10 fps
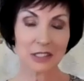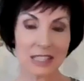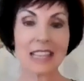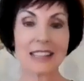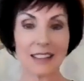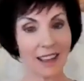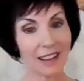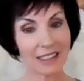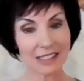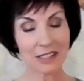taking
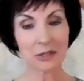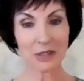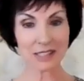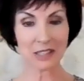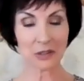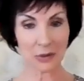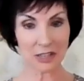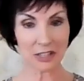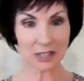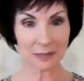that into
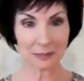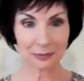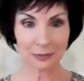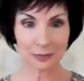consideration.